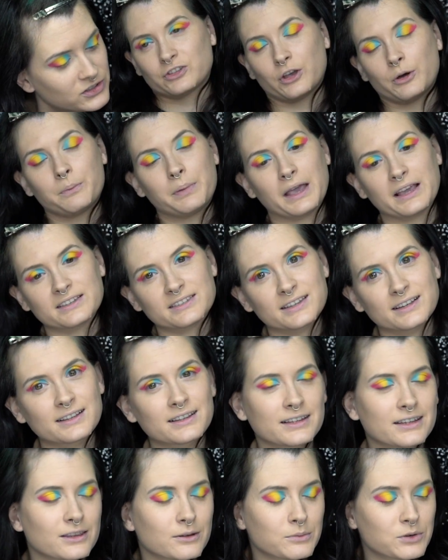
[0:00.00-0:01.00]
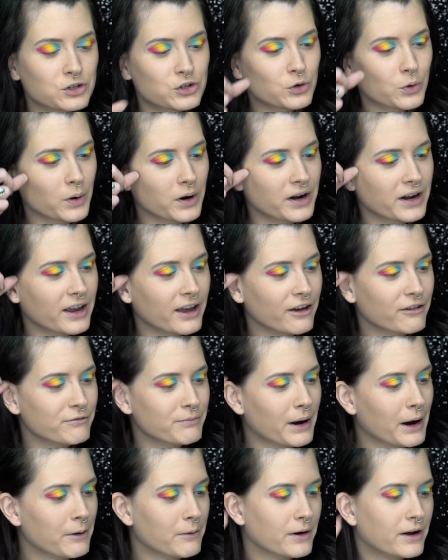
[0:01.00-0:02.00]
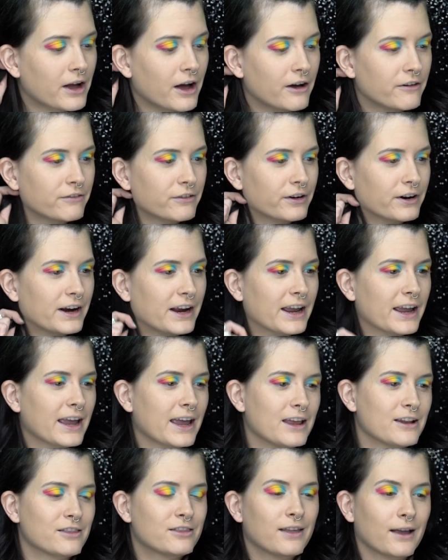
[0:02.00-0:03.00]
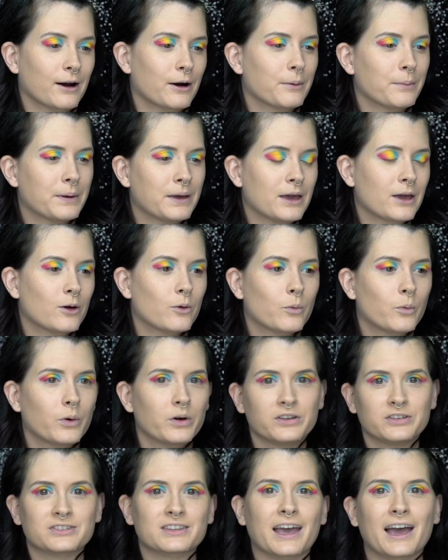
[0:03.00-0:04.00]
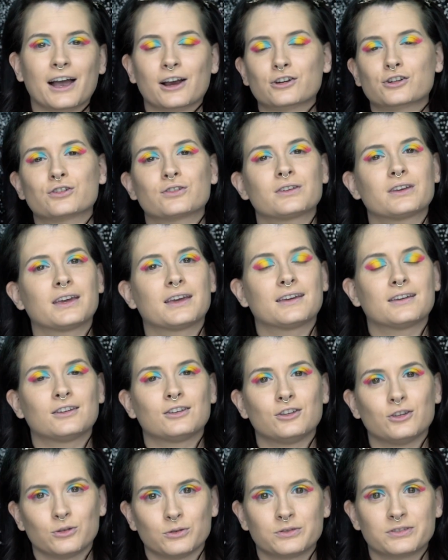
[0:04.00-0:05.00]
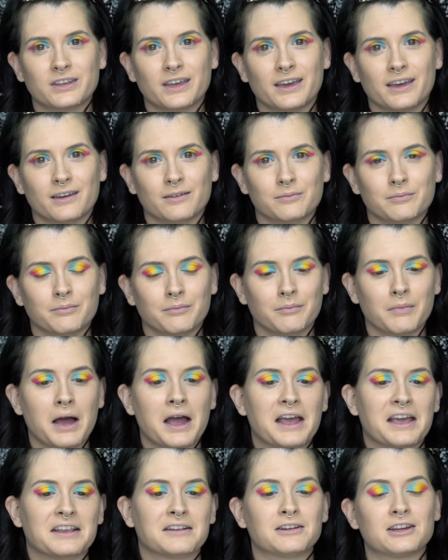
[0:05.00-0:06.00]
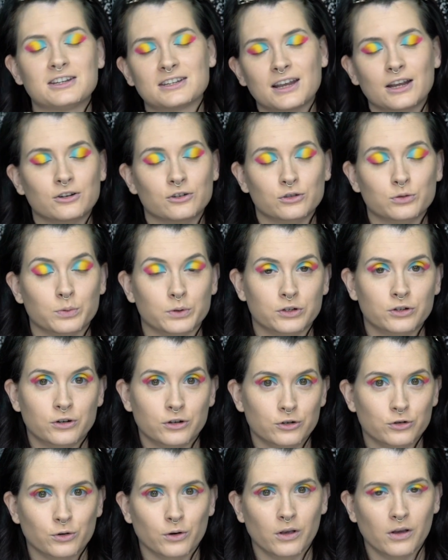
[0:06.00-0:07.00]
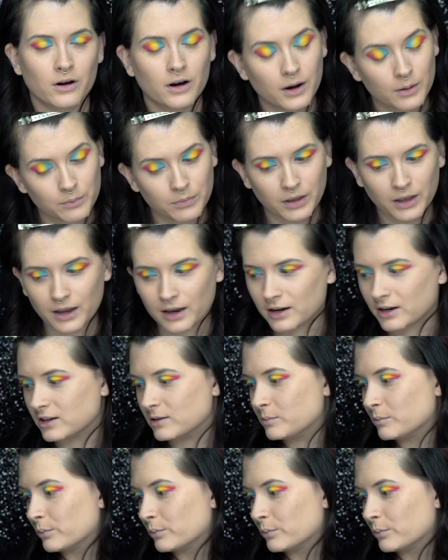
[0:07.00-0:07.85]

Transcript: So basically the majority of my recovery and therapy was actually using my Nintendo Switch controller and playing